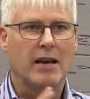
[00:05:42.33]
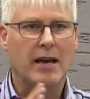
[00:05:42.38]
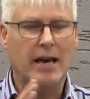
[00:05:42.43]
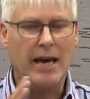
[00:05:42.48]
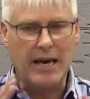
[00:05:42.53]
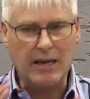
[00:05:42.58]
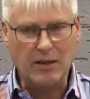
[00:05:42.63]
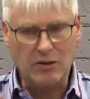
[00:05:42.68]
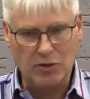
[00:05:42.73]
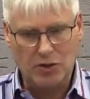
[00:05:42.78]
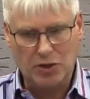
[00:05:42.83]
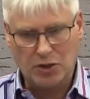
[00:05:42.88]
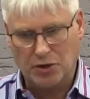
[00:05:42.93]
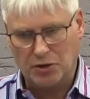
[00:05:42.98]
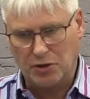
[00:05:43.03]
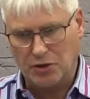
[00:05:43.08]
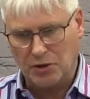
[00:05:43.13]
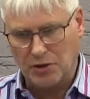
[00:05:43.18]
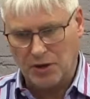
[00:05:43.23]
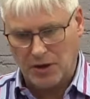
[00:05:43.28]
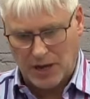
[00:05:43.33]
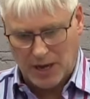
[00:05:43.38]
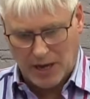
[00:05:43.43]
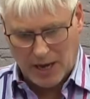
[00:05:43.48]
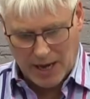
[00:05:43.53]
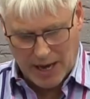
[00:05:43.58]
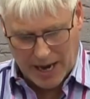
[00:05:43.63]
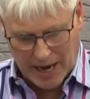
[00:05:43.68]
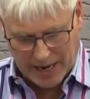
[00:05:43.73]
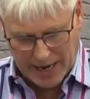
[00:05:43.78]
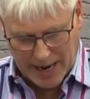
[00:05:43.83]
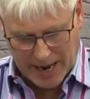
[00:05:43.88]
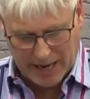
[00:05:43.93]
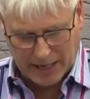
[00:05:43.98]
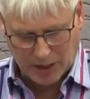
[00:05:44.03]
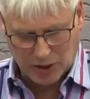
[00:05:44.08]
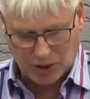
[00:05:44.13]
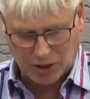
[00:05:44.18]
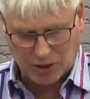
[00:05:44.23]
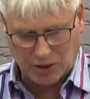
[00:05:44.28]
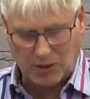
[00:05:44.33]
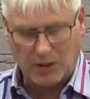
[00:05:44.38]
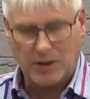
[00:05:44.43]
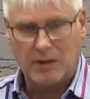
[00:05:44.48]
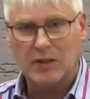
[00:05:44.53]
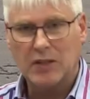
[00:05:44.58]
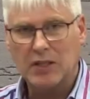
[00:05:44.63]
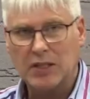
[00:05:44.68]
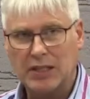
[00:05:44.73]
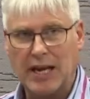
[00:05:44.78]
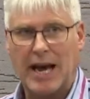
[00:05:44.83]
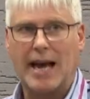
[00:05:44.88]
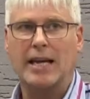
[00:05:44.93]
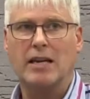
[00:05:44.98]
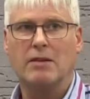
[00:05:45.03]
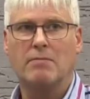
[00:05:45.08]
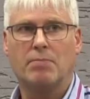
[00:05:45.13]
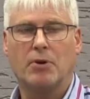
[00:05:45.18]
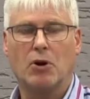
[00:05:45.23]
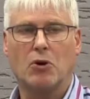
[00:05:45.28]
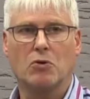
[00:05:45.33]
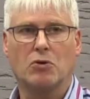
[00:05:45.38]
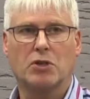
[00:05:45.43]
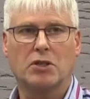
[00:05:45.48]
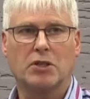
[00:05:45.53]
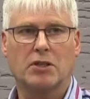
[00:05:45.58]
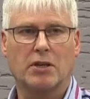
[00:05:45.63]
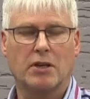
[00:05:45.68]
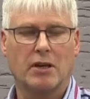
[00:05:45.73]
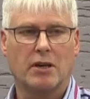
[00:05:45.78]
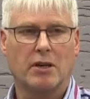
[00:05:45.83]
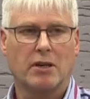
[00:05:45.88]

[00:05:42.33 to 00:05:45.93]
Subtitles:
into an actual signpost